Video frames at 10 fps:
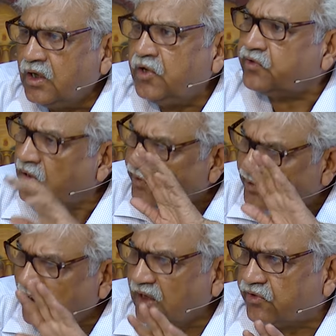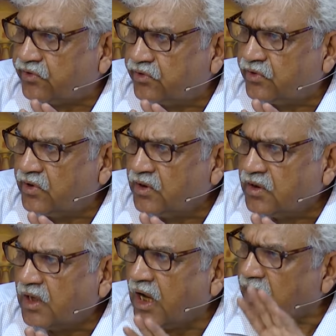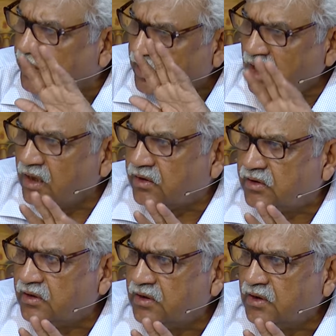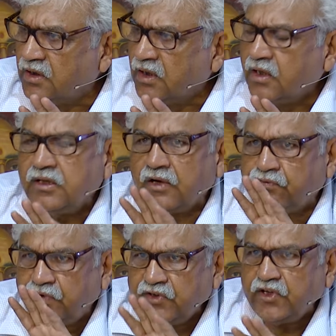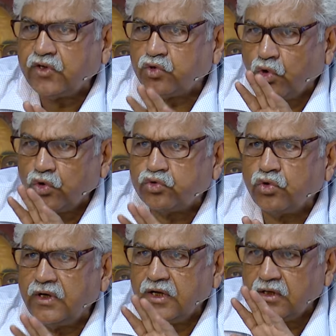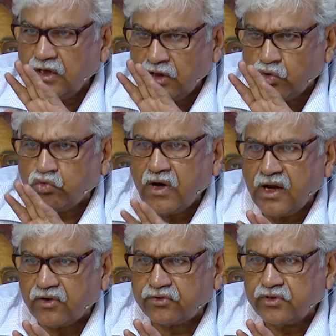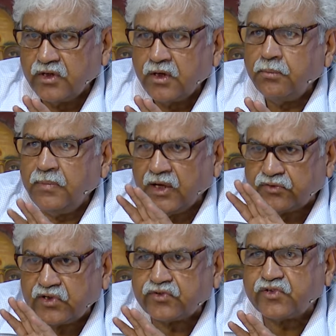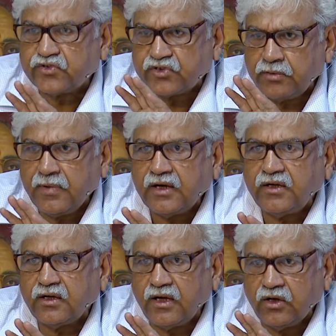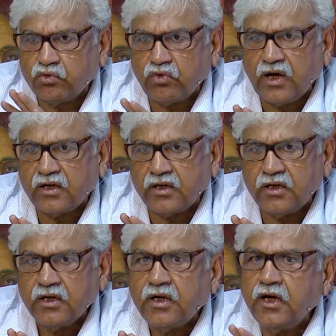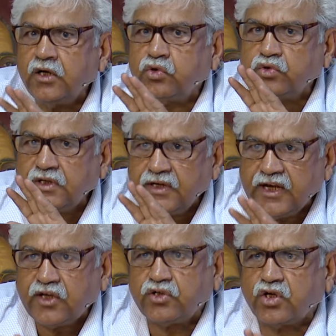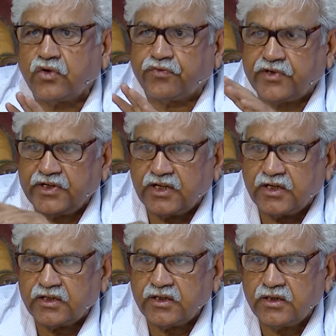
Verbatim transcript: He says, yes, I grant that physics also in inquires, makes a systematic inquiry into the nature of reality.